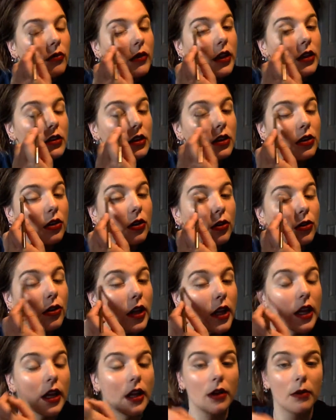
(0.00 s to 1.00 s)
It's a
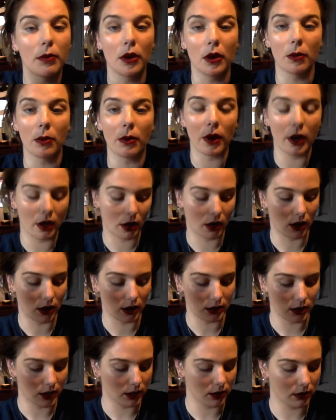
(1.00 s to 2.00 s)
totally inappropriate
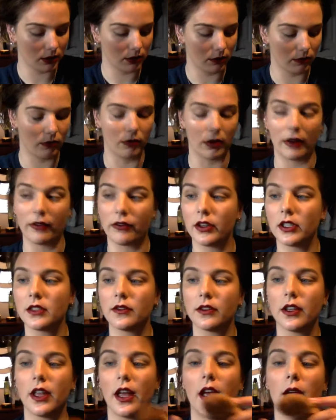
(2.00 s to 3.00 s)
context reference
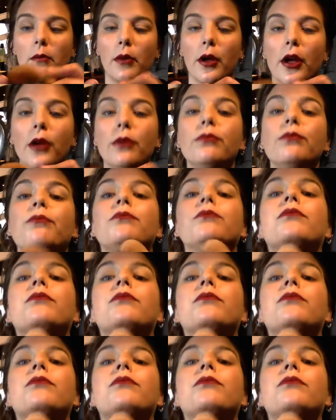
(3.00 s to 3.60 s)
for that, but